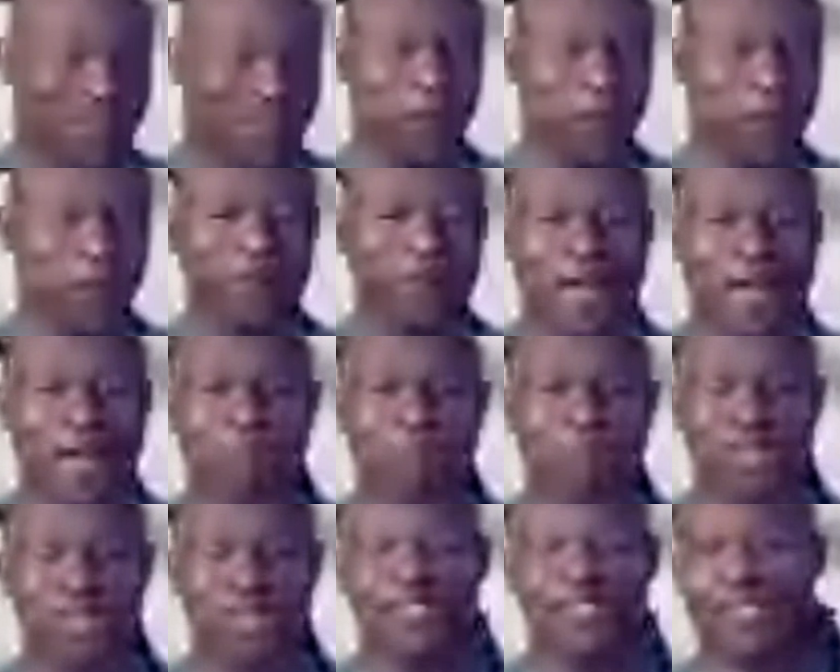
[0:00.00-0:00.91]
So with
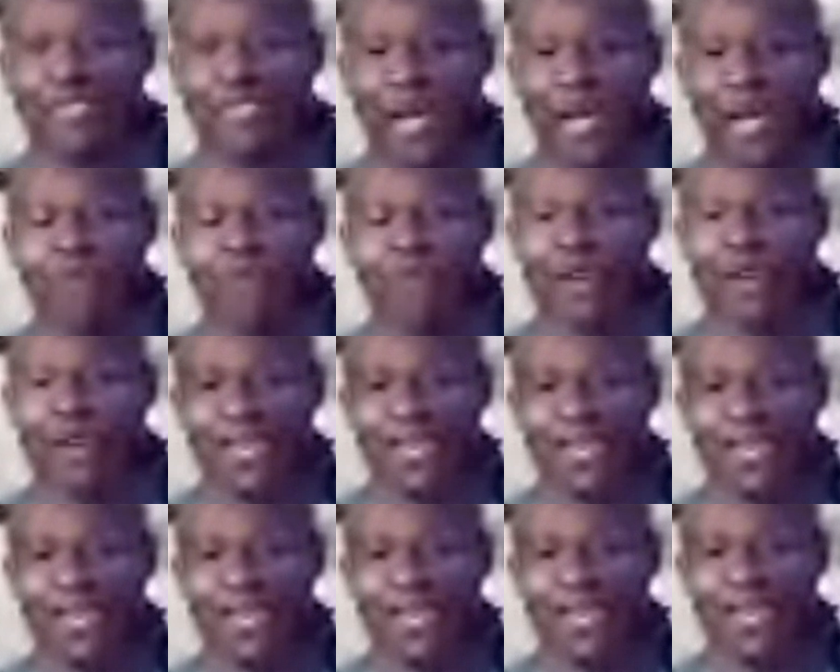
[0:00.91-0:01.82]
that being said, it's
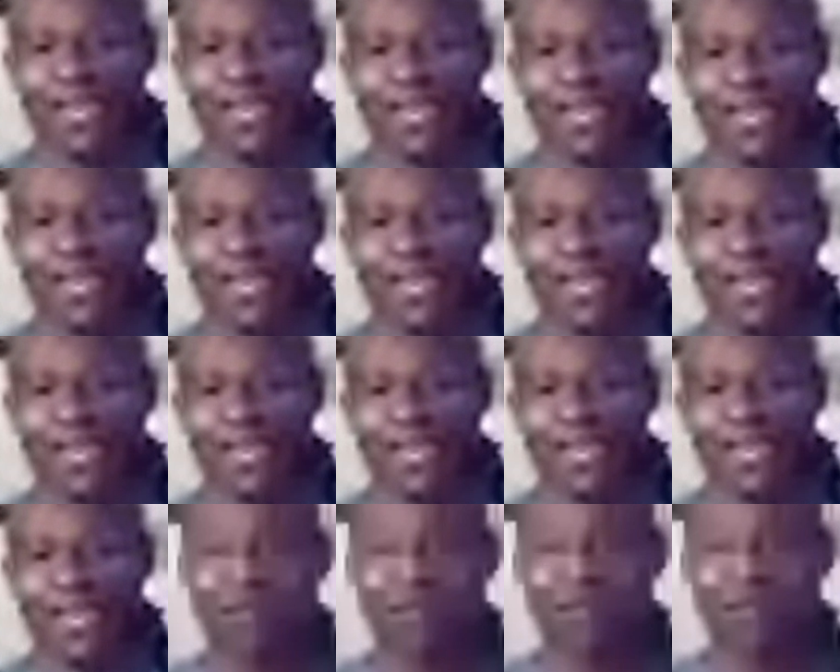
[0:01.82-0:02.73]
ironic that I'm
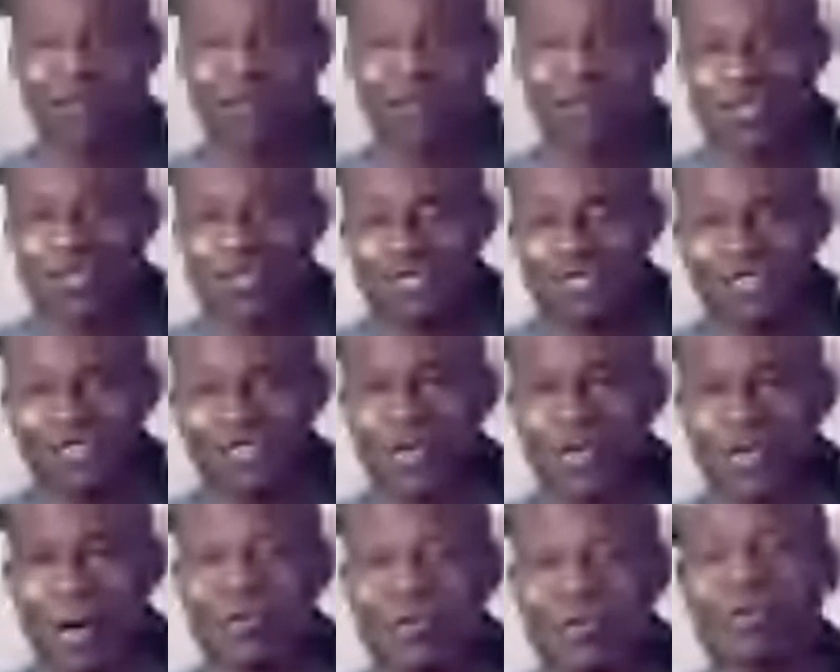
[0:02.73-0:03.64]
gonna talk about
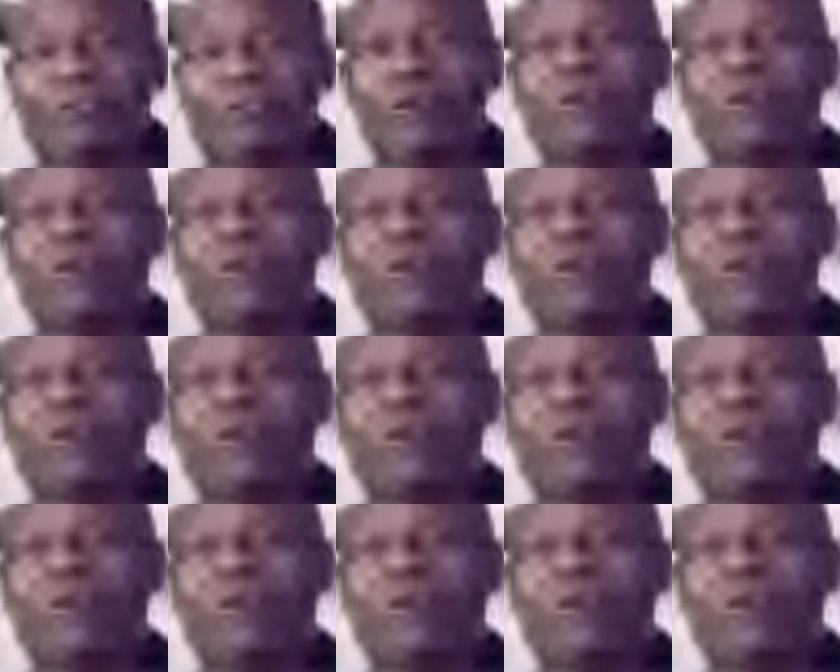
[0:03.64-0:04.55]
the
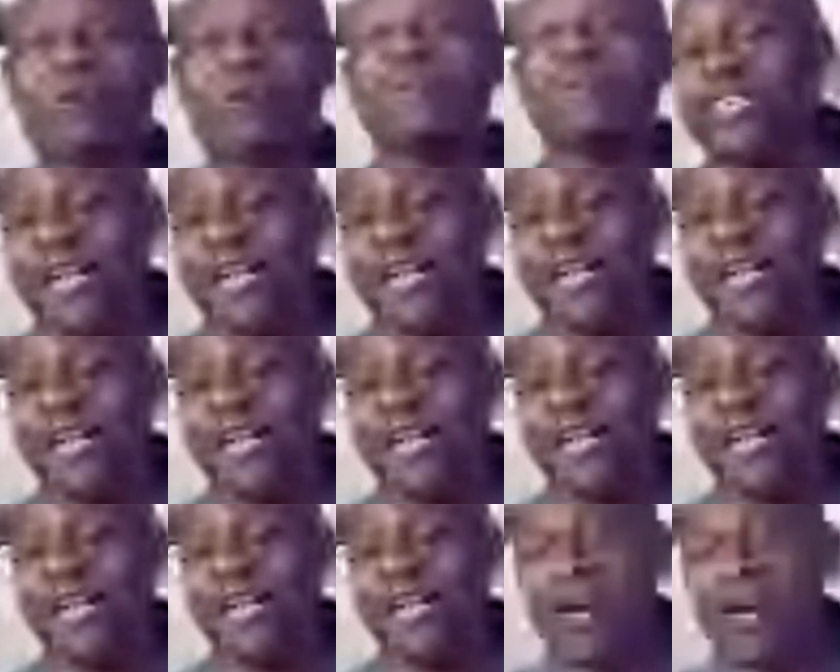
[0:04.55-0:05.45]
coronavirus.
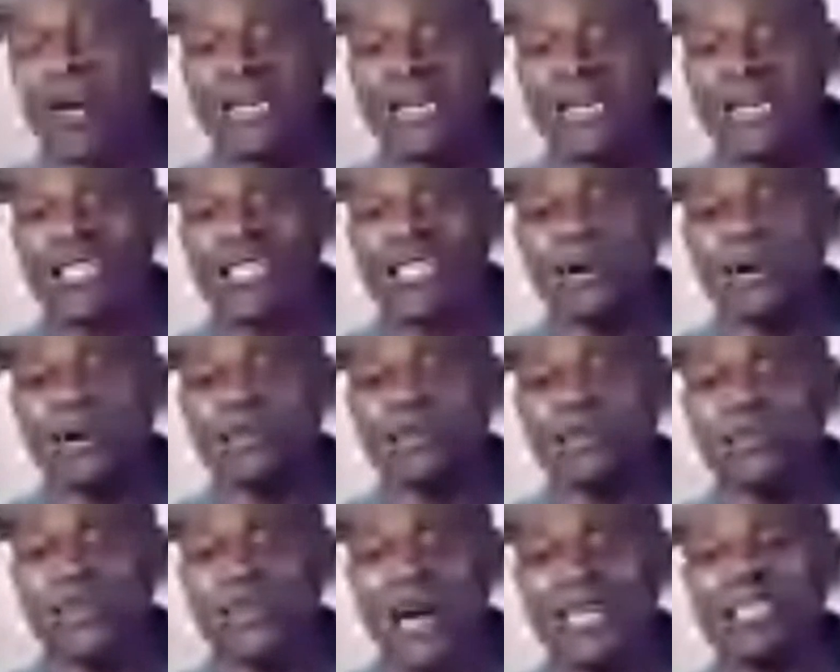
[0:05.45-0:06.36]
All right, I
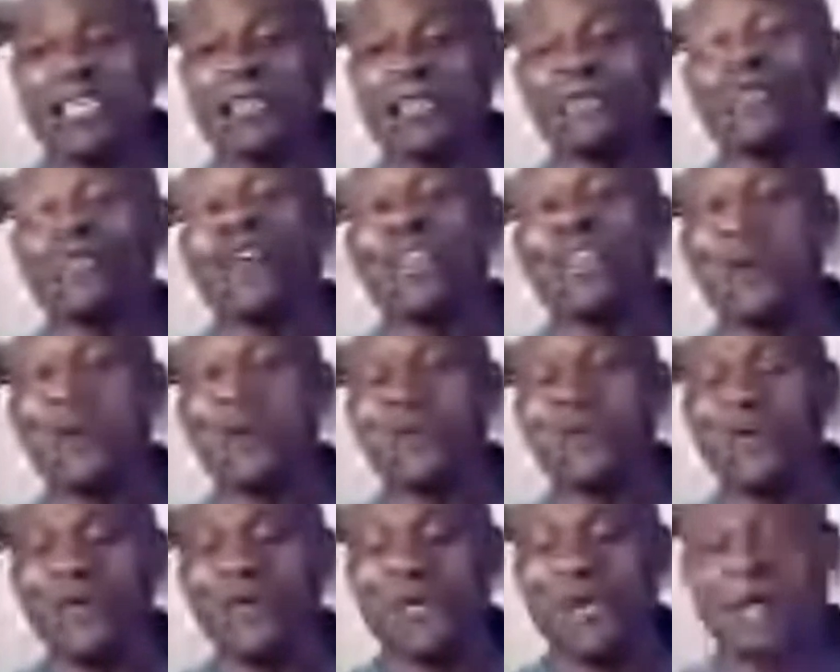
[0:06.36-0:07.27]
did a
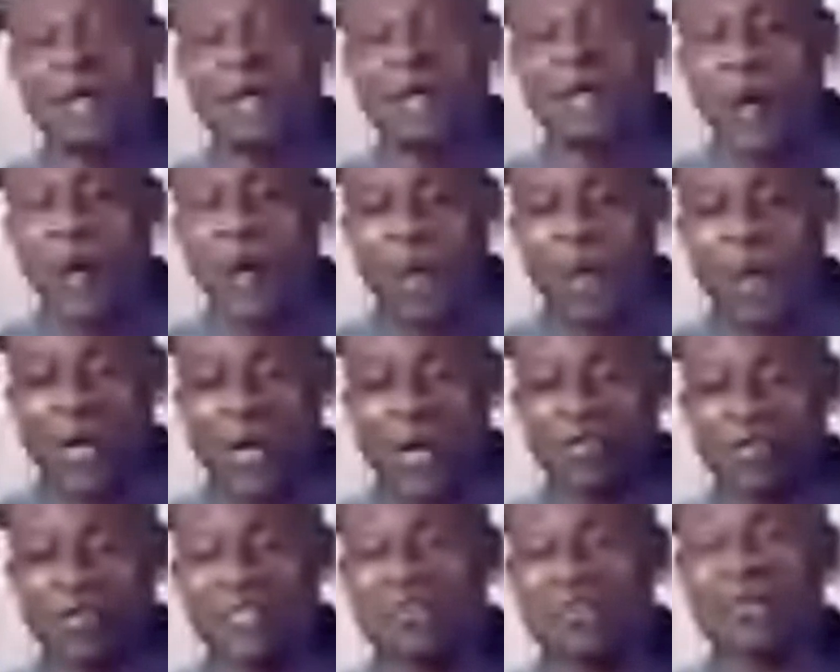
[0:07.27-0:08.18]
video
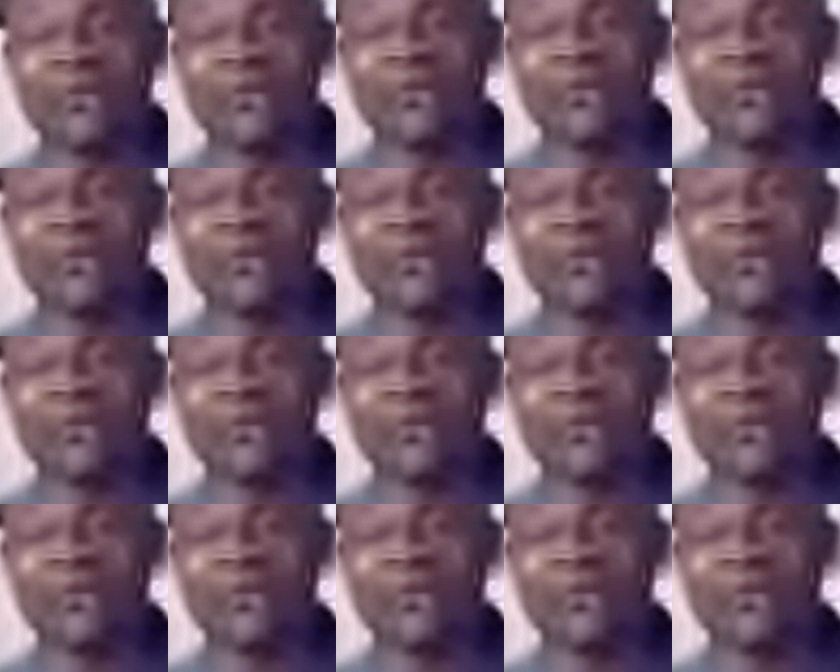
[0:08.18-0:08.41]
about